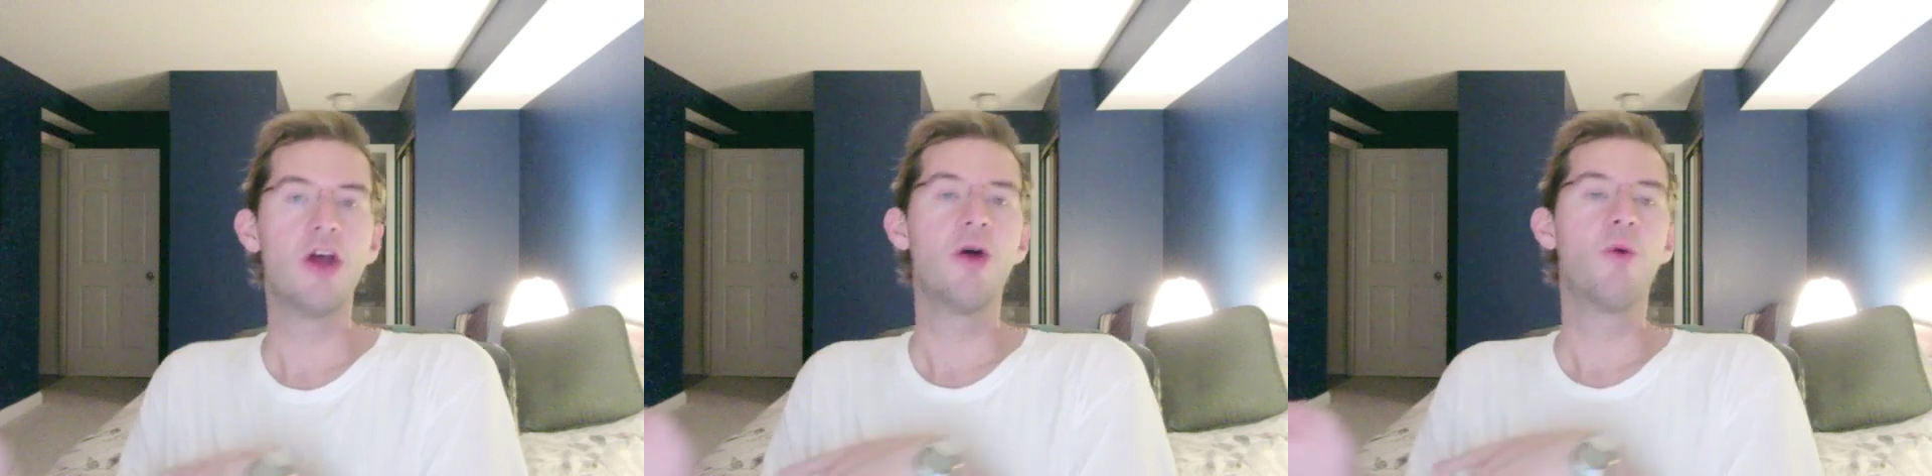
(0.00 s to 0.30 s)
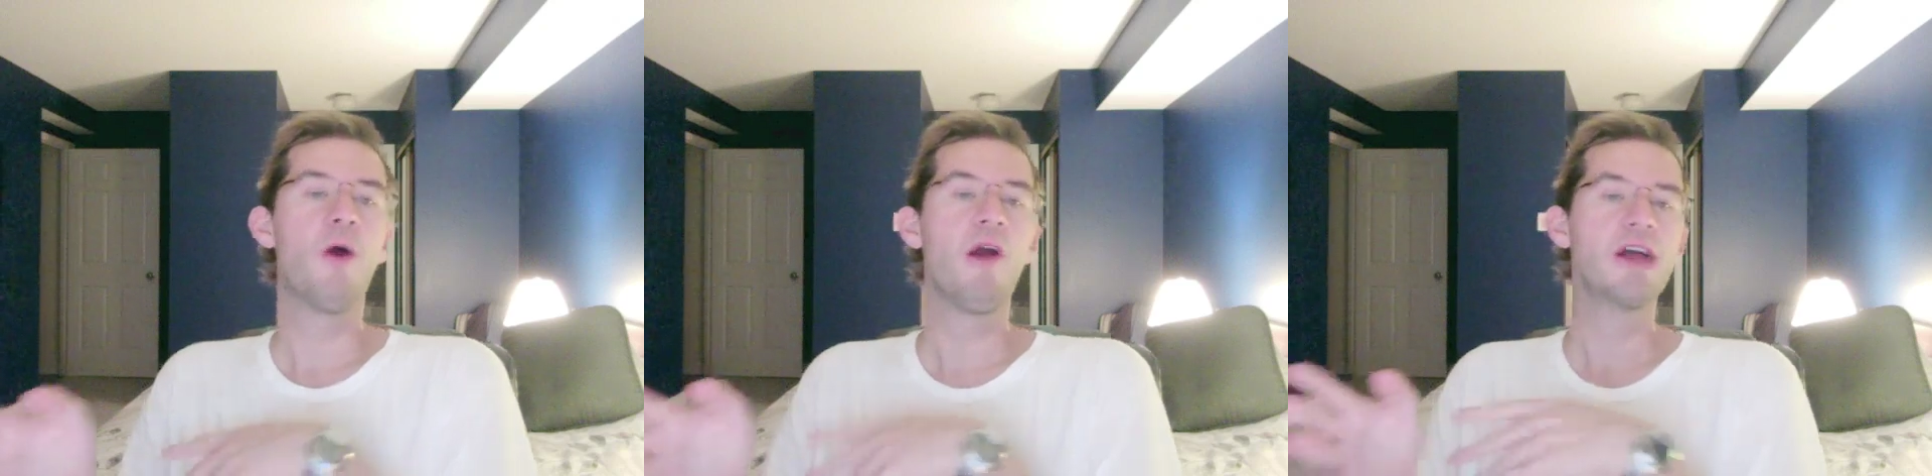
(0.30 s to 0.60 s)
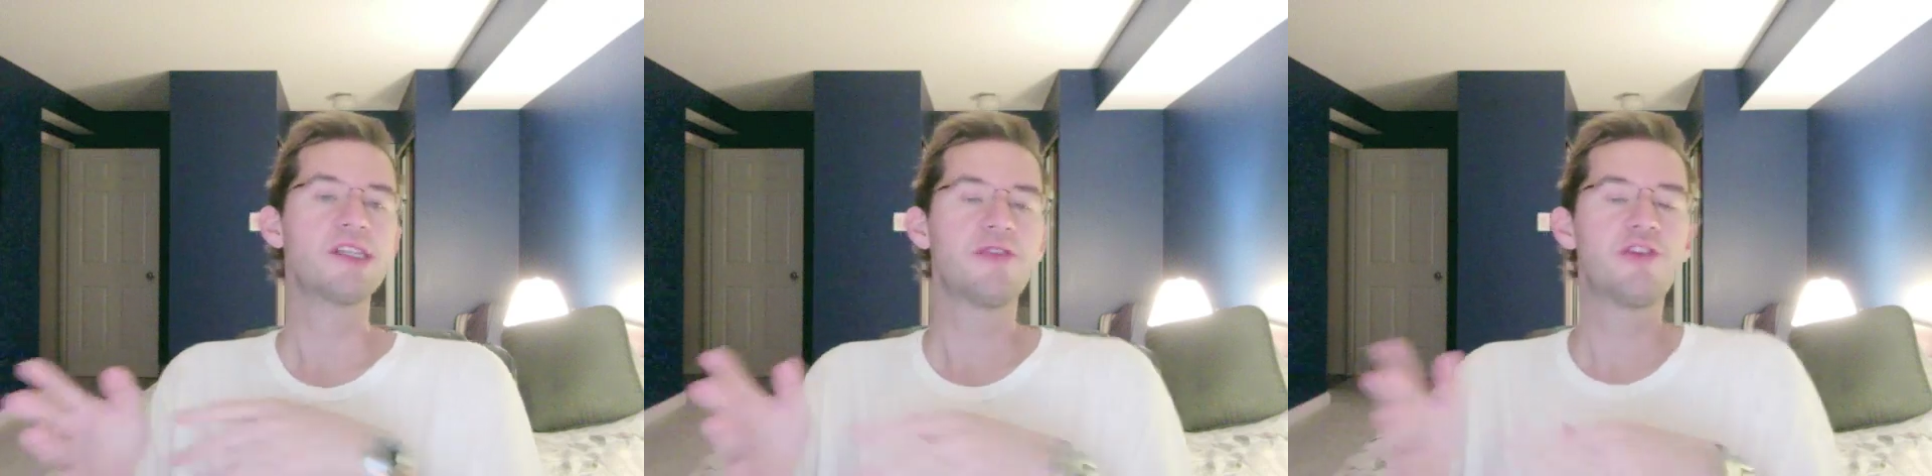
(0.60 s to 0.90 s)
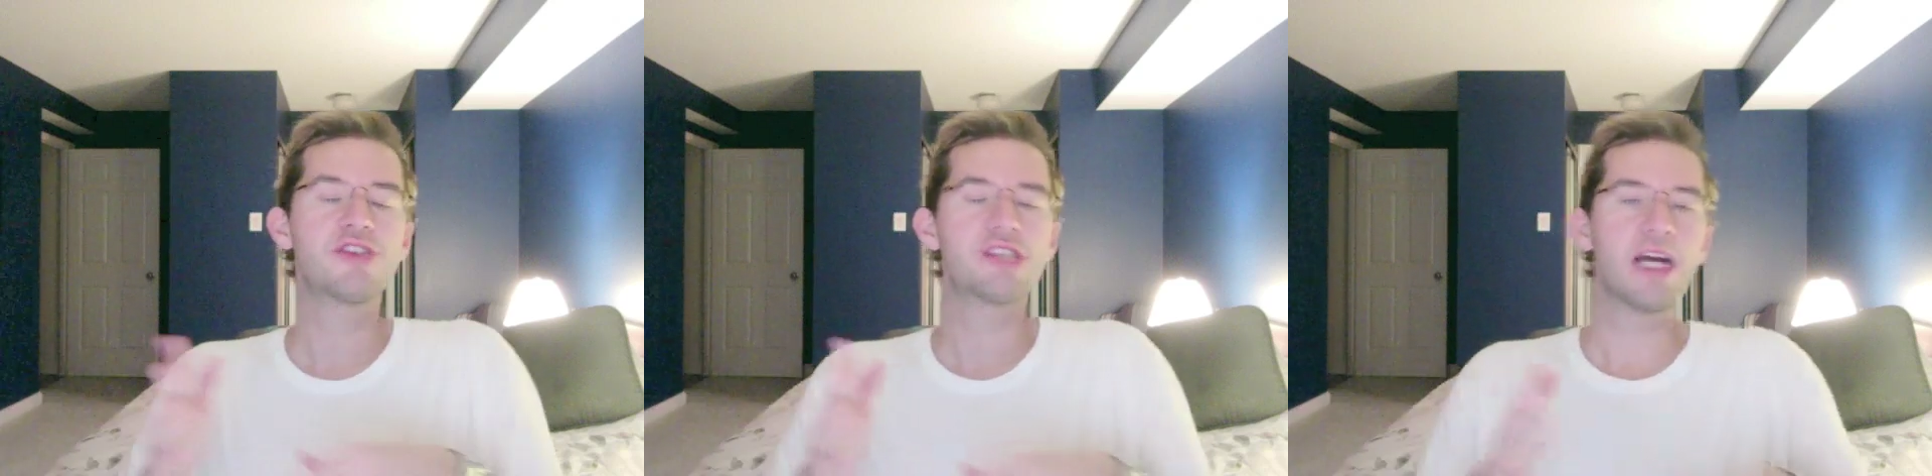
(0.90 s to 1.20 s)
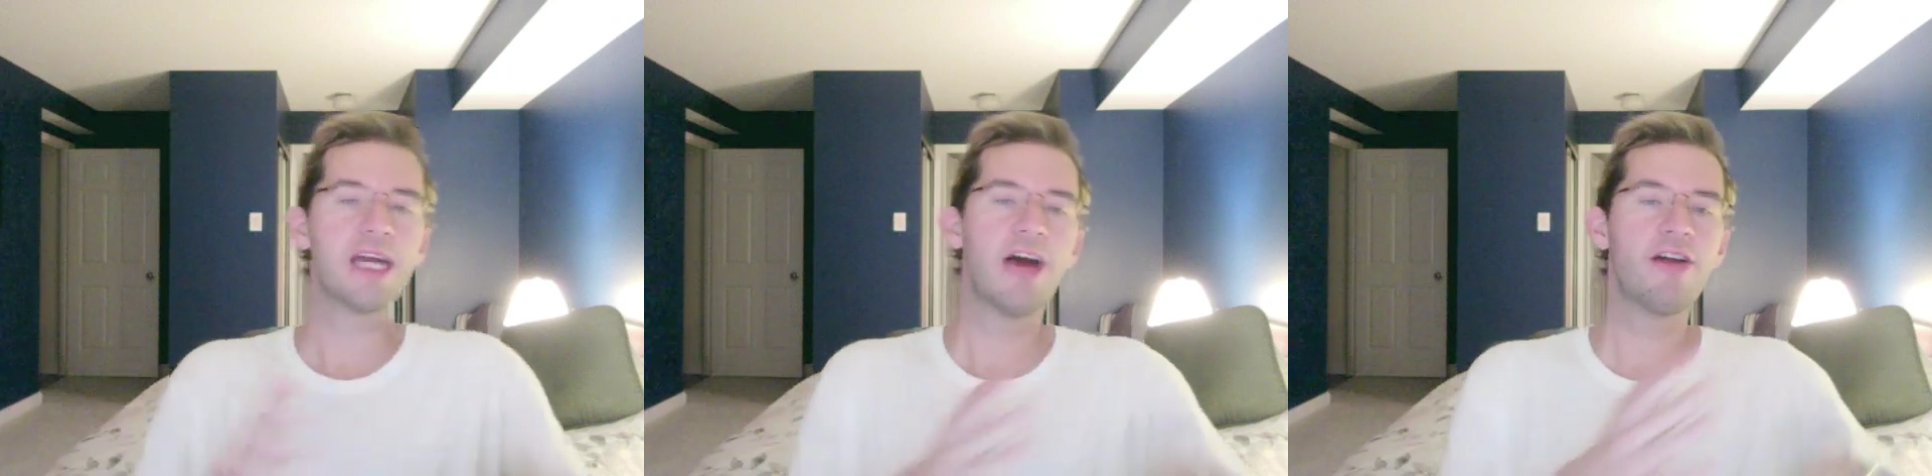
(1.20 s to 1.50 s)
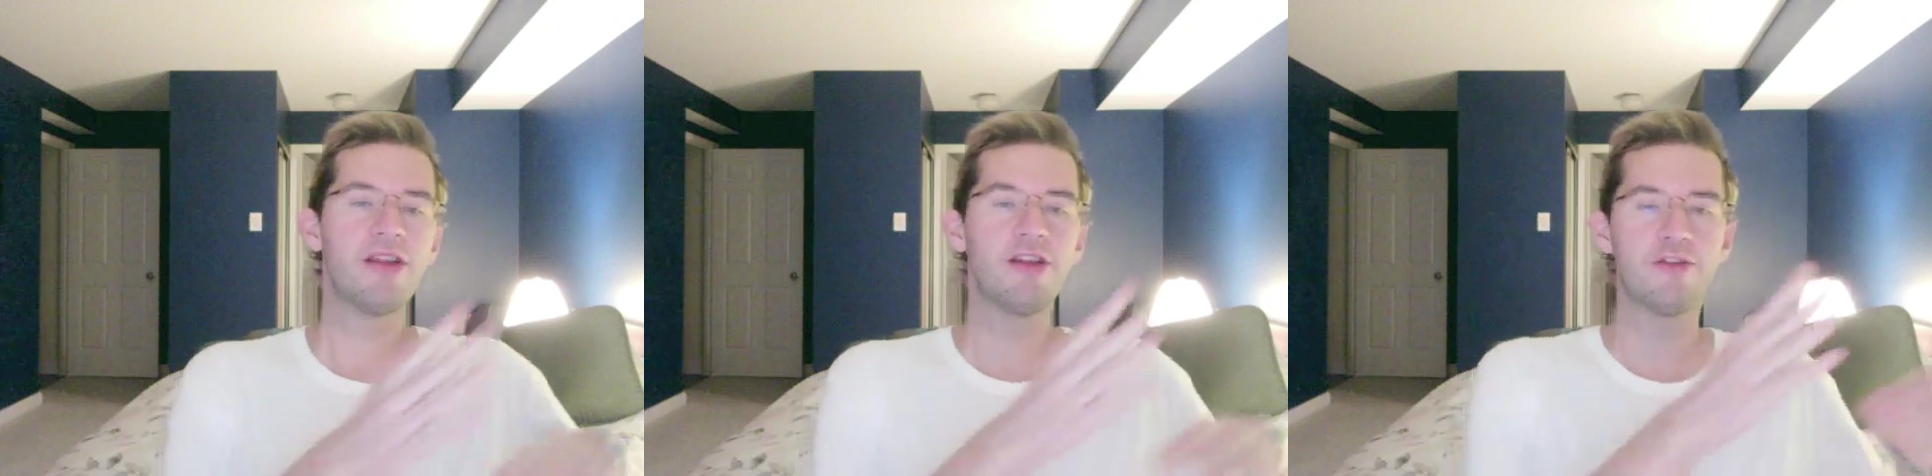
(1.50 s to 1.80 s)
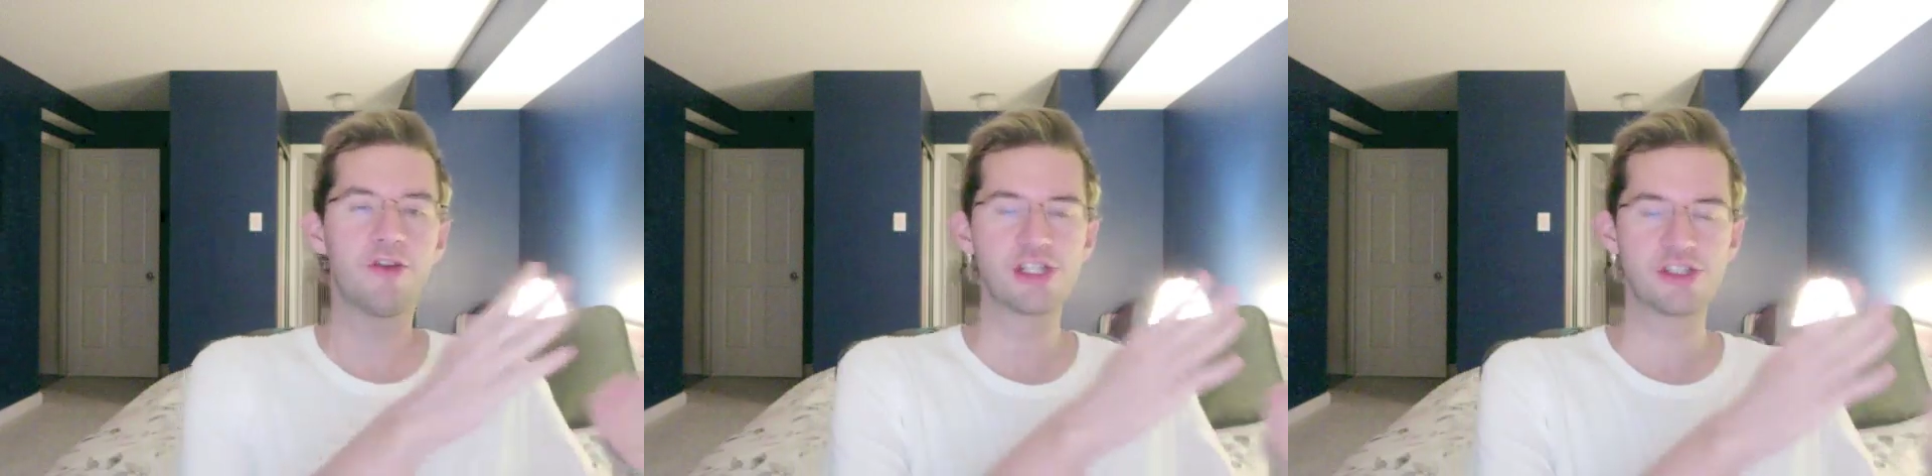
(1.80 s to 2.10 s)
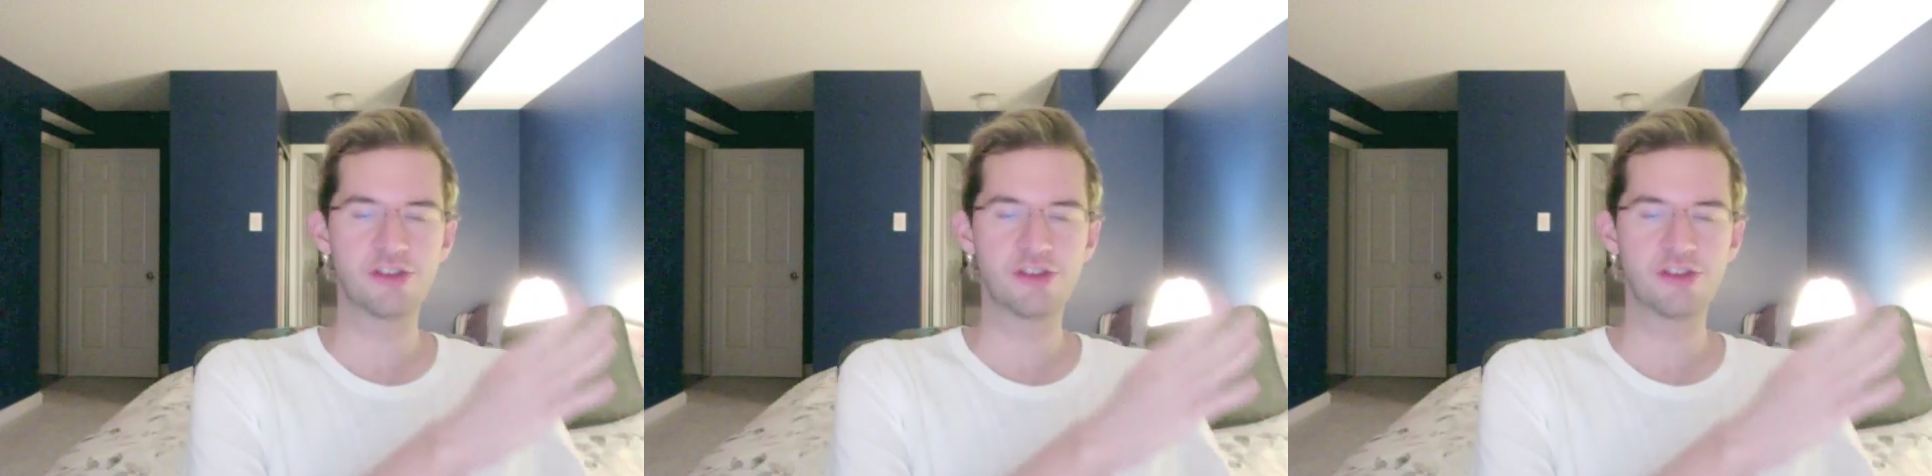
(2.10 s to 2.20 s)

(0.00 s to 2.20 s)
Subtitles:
Whereas if you skunk out on the first